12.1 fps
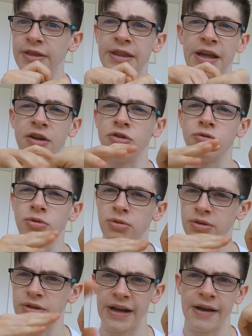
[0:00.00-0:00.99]
then you'll
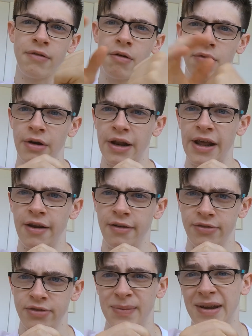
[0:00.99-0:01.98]
never run out of
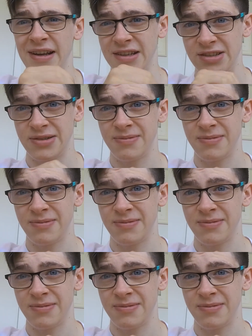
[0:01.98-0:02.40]
space.